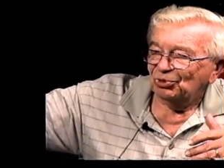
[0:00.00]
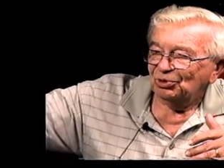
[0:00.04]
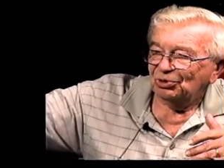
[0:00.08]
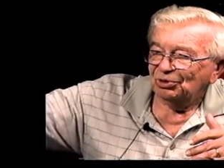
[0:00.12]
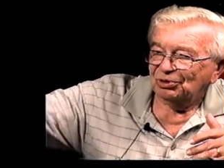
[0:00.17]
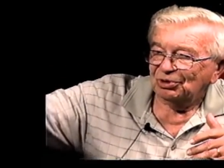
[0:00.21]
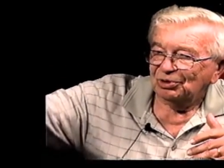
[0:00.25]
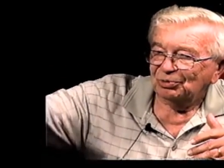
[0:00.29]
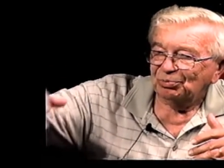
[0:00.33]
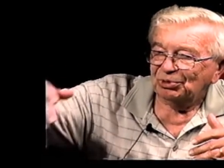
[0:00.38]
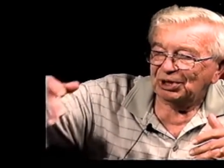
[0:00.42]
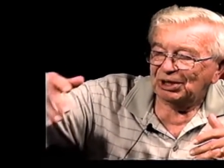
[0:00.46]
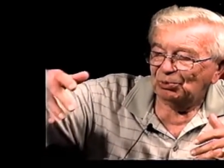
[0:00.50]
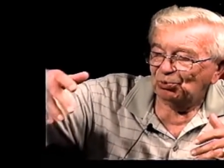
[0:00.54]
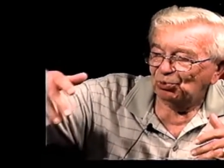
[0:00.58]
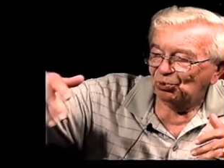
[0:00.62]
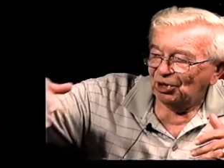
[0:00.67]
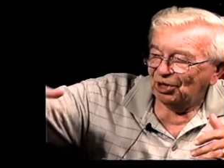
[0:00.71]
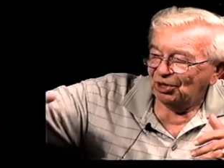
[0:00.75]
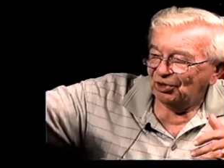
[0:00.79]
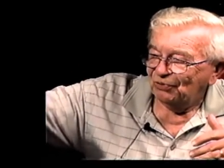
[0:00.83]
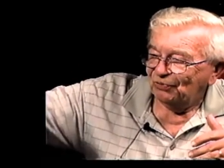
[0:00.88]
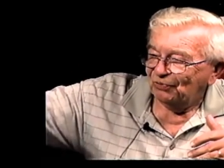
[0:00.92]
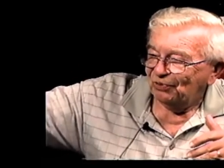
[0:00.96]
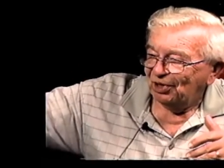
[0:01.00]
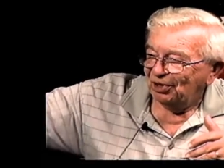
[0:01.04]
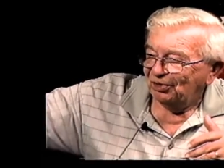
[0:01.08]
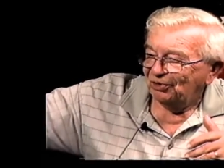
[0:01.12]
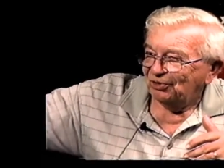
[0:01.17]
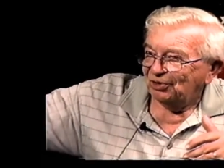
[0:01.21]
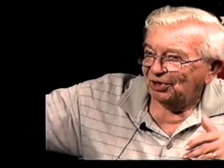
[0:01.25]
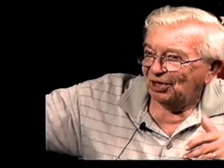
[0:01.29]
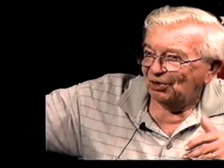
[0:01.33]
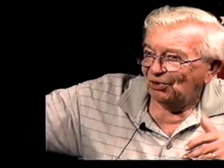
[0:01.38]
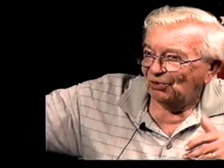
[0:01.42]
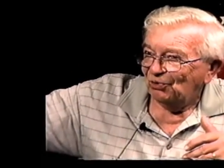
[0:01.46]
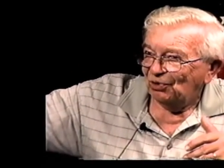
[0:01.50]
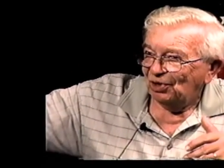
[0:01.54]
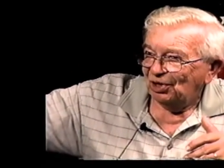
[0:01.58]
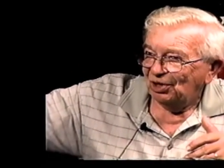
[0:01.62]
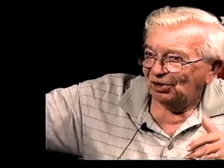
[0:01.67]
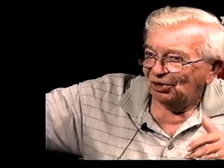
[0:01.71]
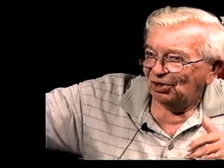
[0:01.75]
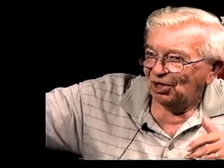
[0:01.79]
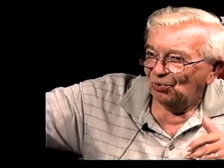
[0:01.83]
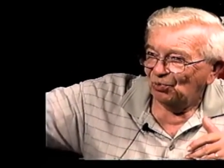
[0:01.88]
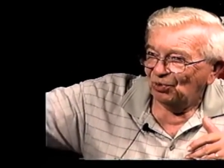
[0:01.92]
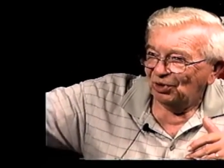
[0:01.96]
a barbed wire fence out
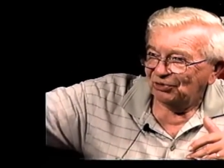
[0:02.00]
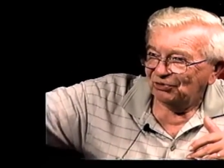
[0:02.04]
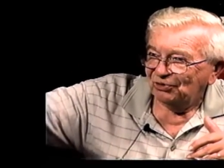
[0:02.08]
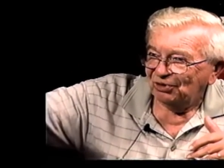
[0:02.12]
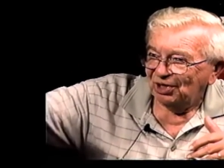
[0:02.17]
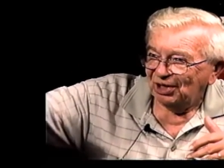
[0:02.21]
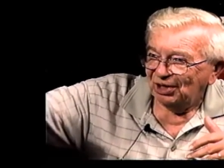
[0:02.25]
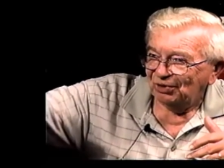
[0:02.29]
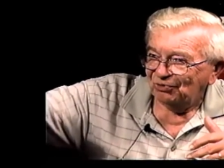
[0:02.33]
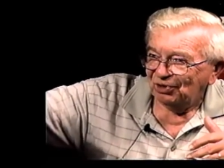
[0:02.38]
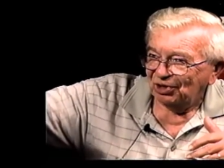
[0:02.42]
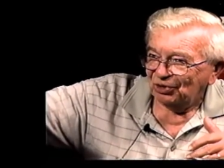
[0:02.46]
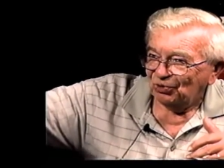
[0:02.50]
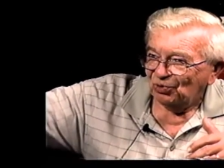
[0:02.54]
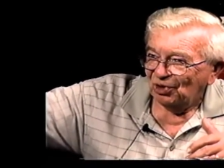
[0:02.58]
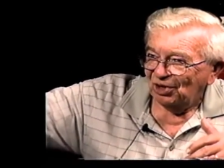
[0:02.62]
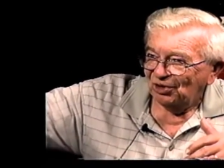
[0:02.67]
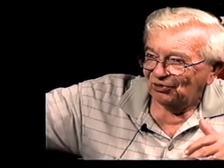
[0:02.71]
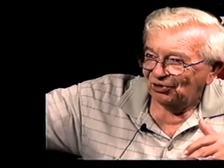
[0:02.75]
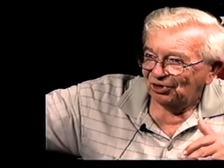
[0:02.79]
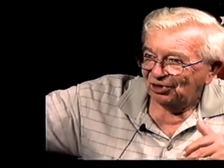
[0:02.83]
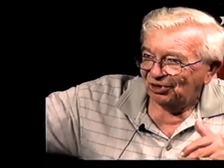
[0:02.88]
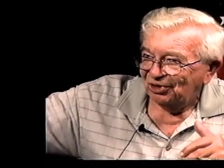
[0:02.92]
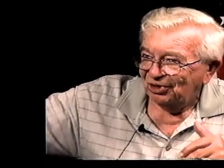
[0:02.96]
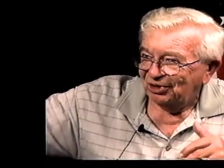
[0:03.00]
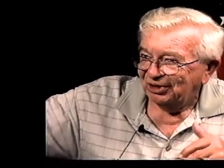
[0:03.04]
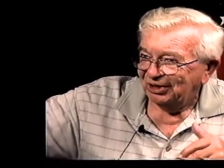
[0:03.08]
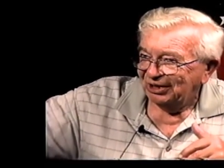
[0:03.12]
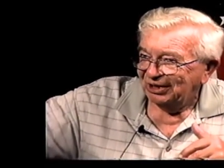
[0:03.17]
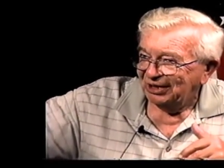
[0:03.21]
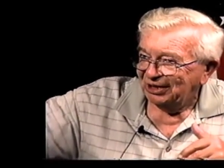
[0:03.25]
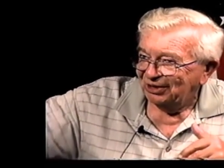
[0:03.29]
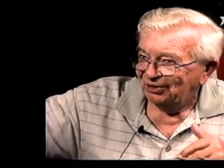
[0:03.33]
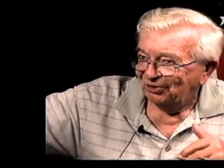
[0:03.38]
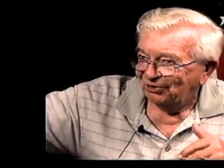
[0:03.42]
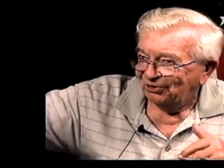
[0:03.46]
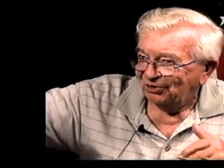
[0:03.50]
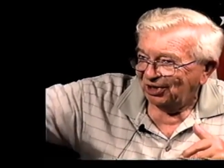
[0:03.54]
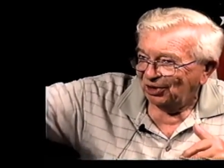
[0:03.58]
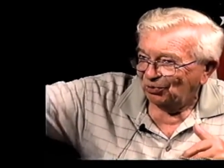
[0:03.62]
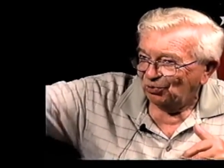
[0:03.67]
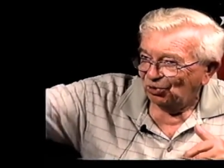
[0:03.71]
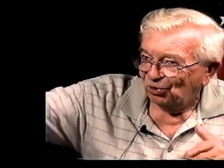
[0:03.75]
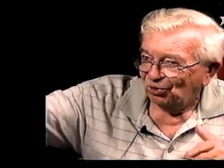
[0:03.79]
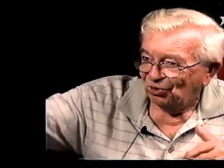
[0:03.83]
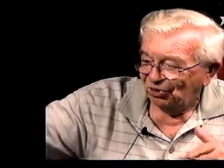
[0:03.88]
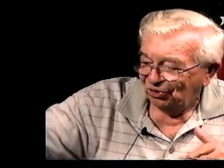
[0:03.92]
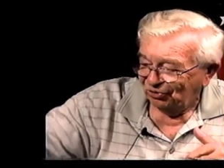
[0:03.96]
along one side of our Quonset hut, and the other side
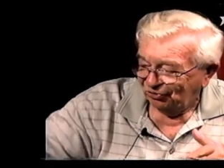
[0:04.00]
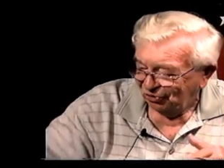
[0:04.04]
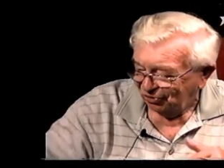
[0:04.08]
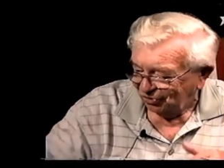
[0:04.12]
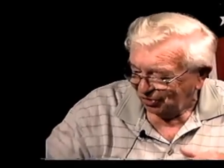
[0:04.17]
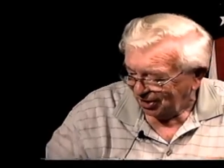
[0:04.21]
were horses.